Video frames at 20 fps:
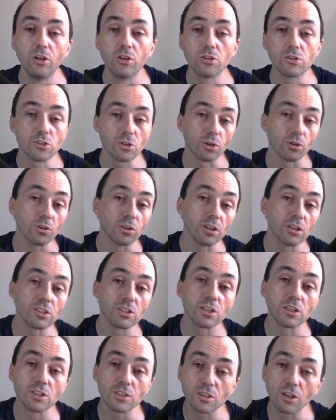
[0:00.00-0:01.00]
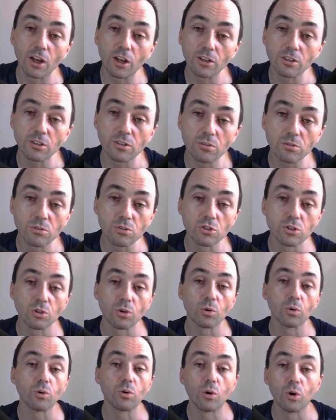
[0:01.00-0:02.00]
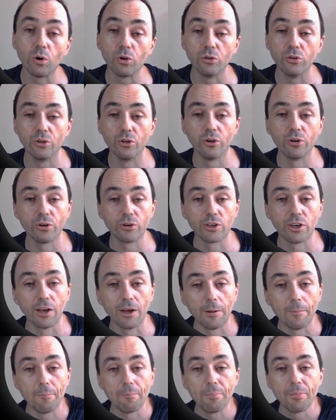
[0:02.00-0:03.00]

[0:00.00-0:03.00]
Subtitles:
So this is not so good. Okay.